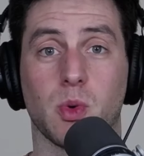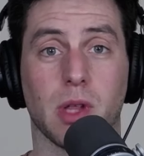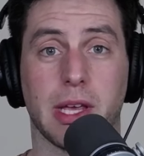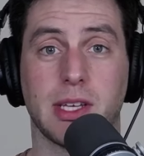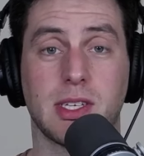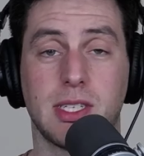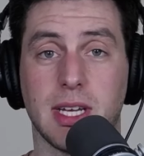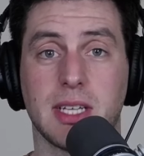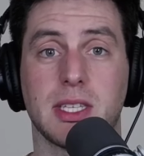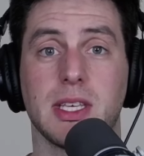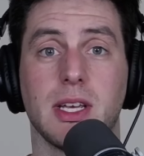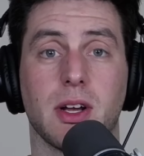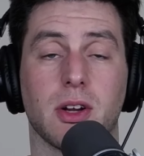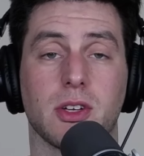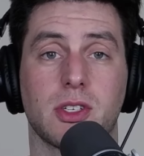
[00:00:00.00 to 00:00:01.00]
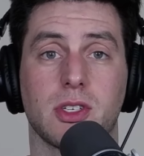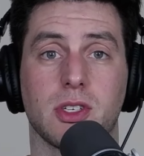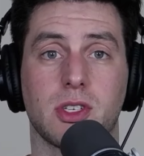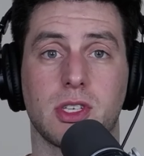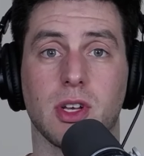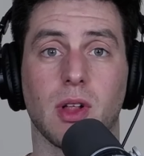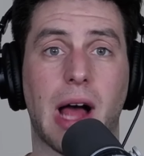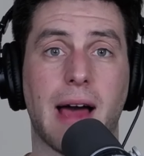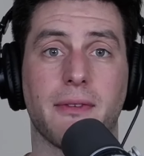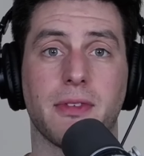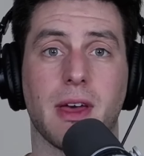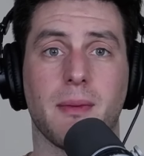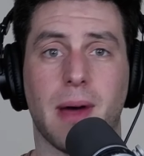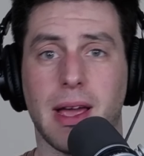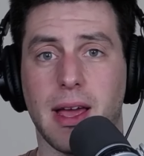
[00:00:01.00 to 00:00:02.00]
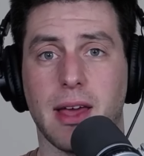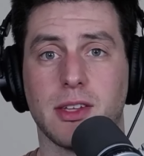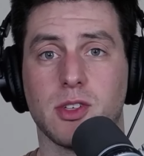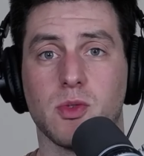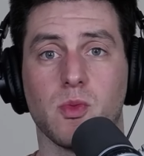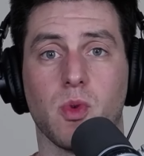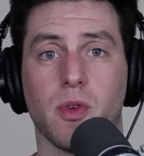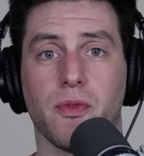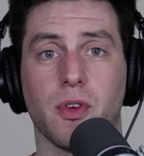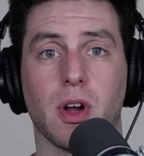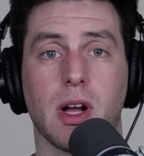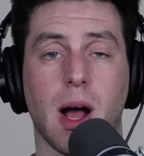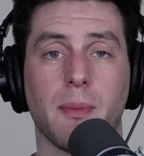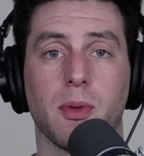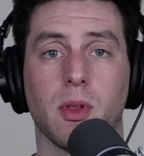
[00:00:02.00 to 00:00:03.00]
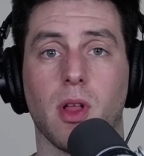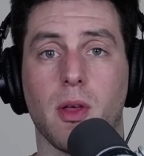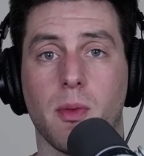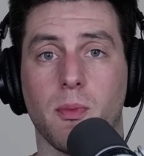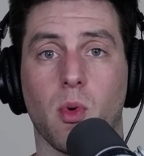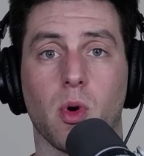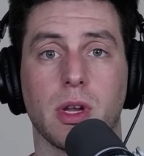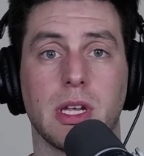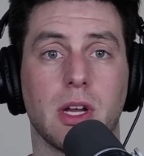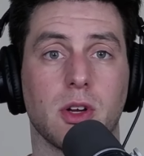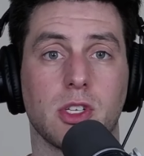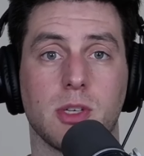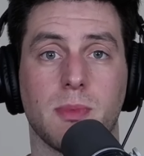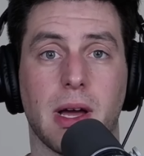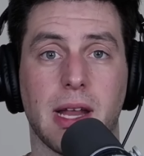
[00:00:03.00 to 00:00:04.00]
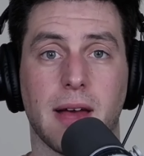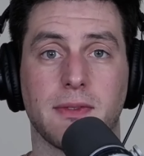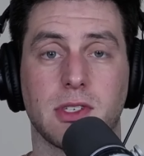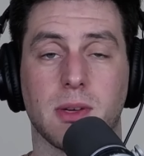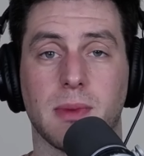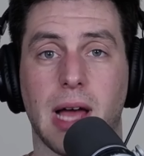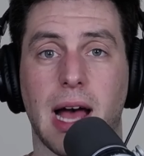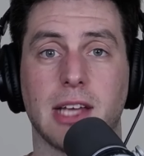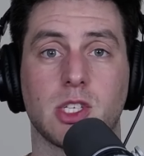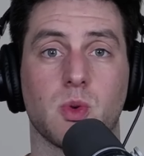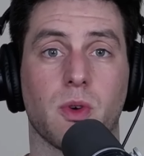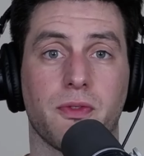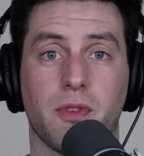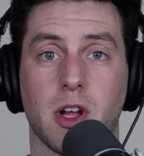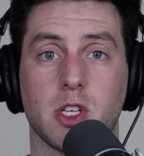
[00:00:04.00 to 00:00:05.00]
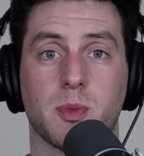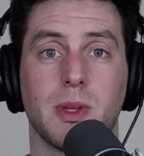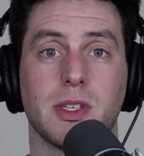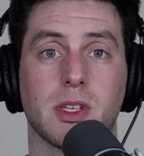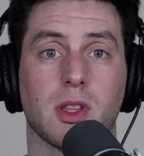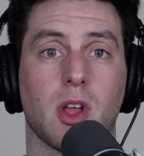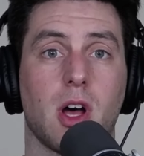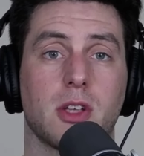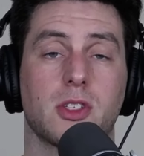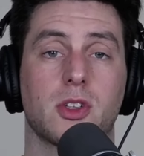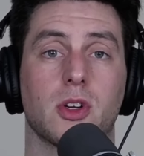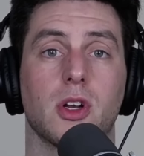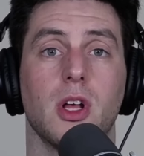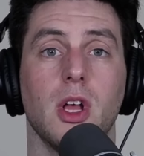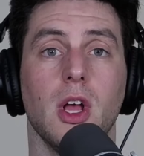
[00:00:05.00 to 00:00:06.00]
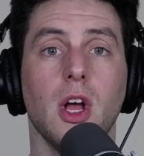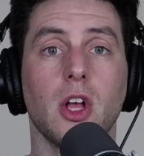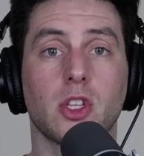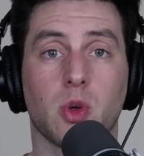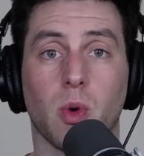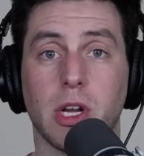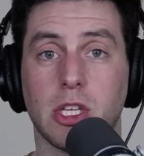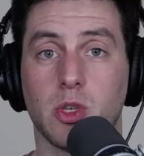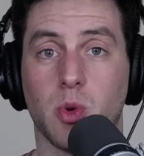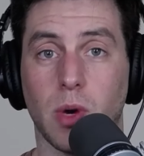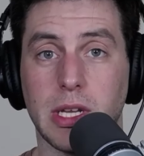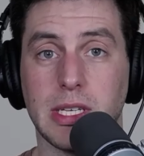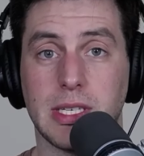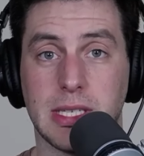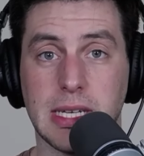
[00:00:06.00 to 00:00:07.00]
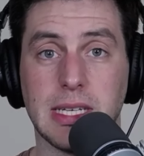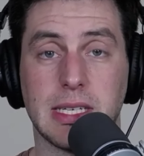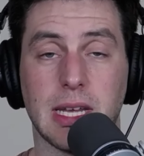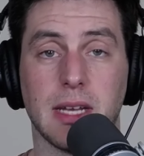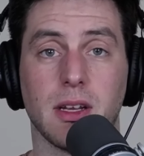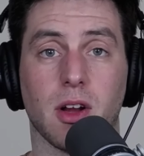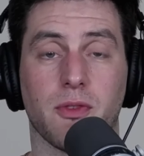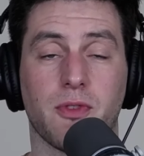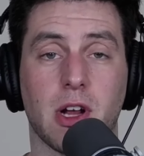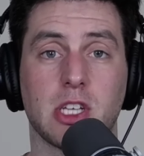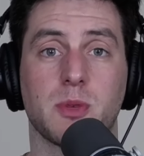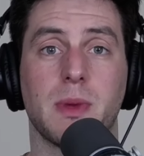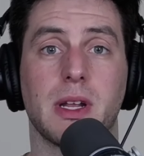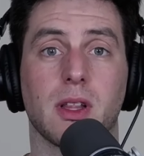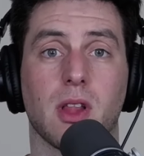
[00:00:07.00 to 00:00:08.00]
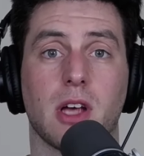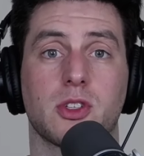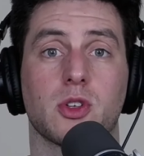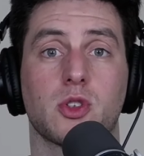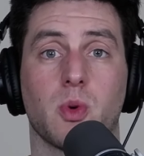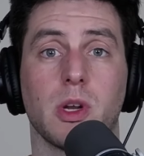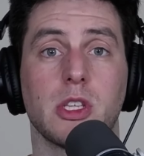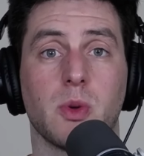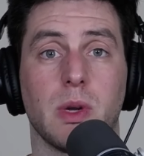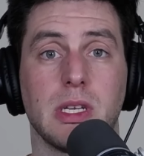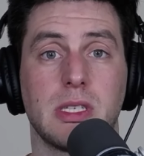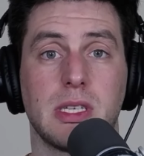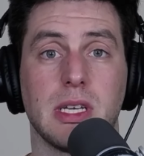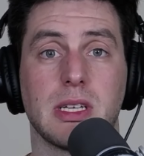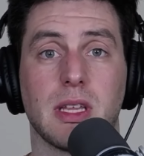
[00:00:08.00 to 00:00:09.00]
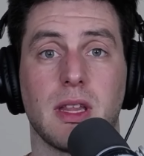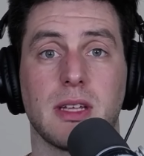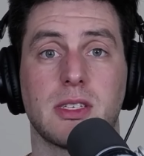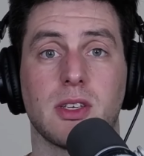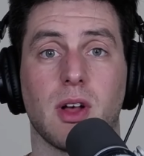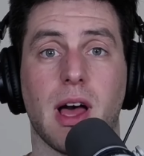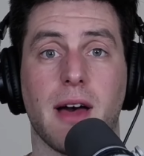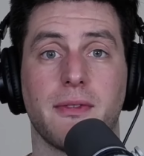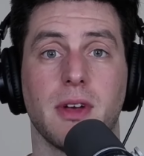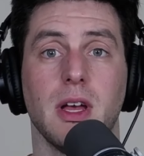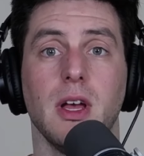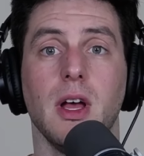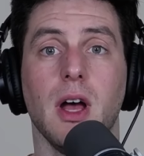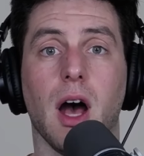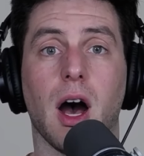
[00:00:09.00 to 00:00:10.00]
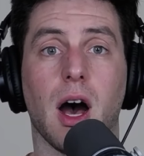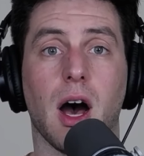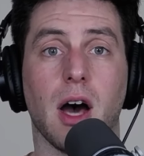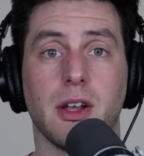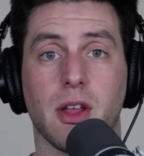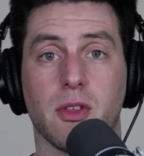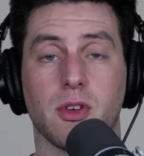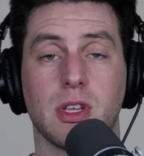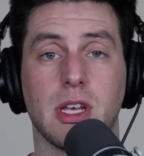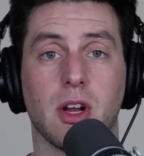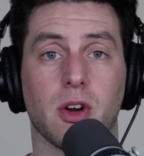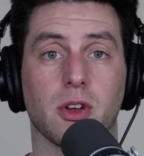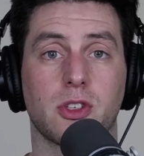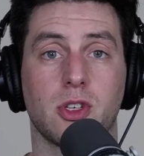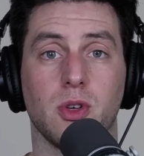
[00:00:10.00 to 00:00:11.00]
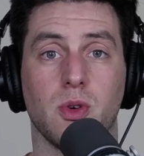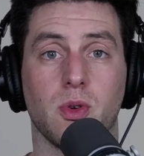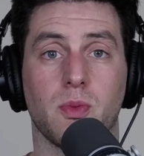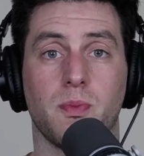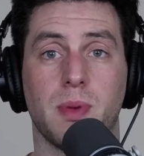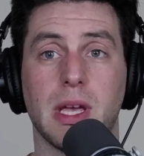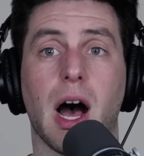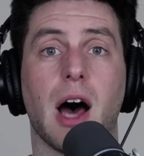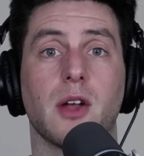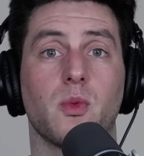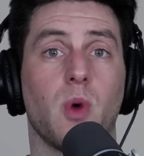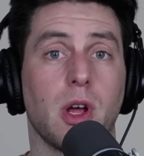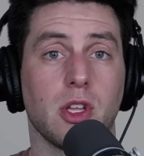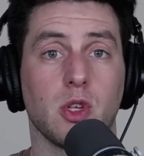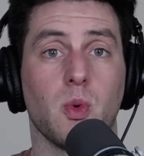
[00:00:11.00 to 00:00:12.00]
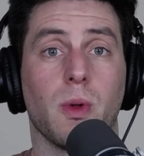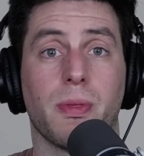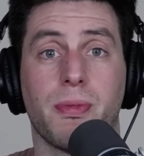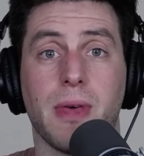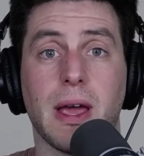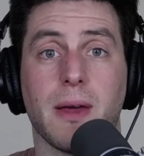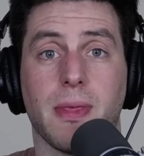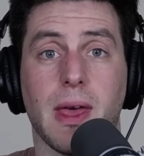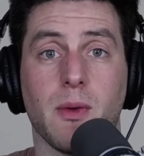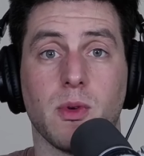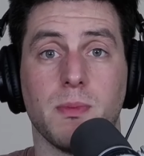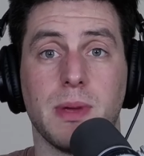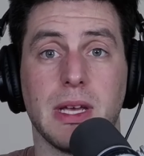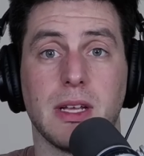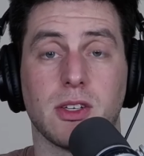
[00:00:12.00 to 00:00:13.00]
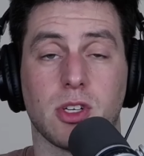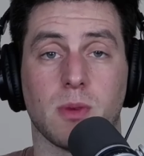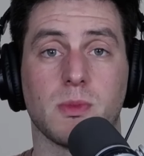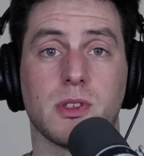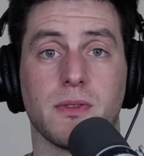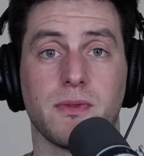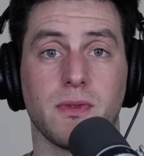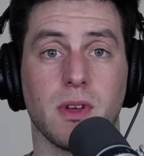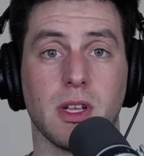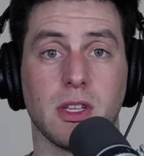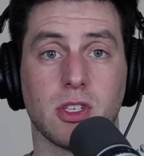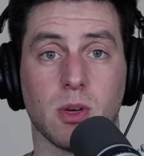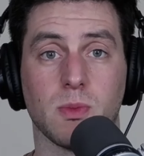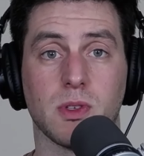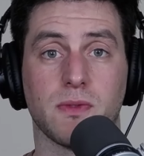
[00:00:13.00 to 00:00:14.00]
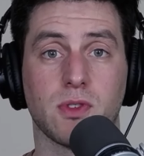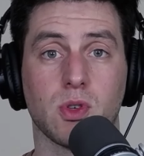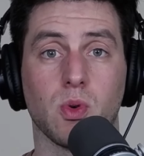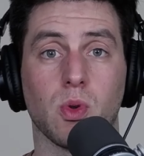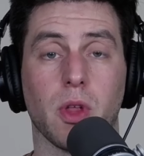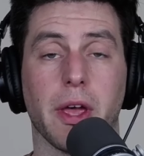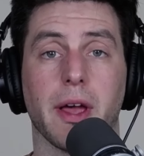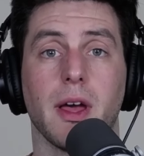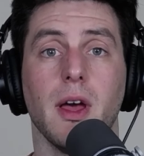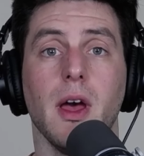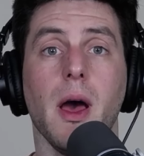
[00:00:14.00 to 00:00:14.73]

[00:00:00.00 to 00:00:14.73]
were like sixth years still have them. I guess for a couple of more years, you might have some guys who were freshmen and lost their 2020 season, or freshmen and lost their 2020 season that still have another year or two beyond what you would think they would be in terms of schooling.